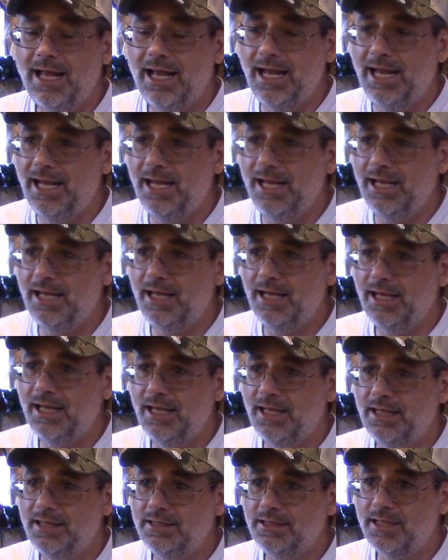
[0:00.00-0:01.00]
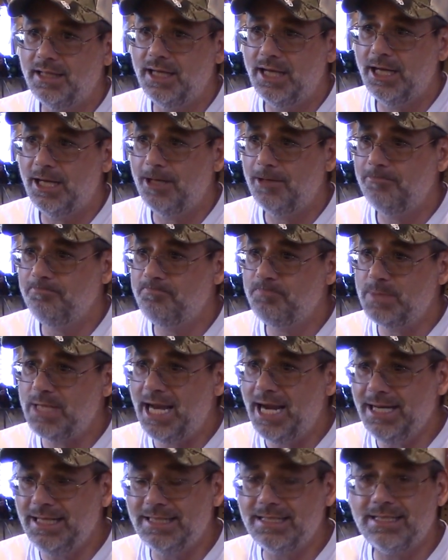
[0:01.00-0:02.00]
And um, the
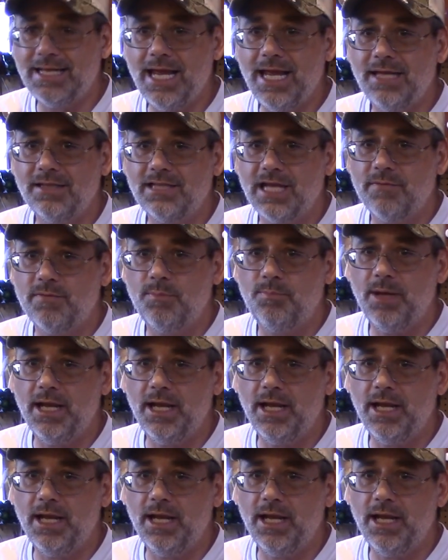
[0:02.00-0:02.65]
United States have been